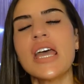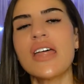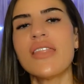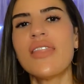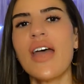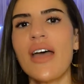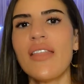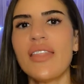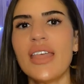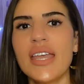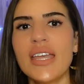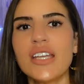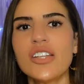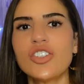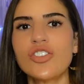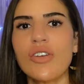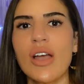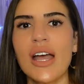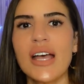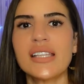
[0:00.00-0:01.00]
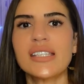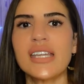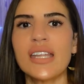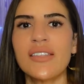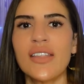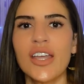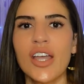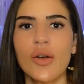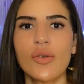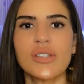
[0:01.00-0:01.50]
Then they get dressed
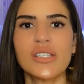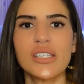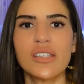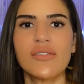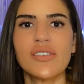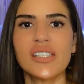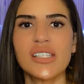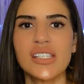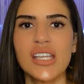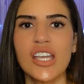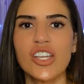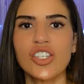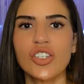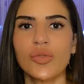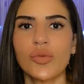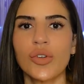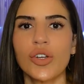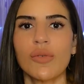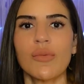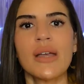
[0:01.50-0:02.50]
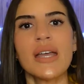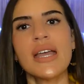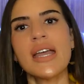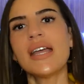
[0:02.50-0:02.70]
and they go into the visitation room.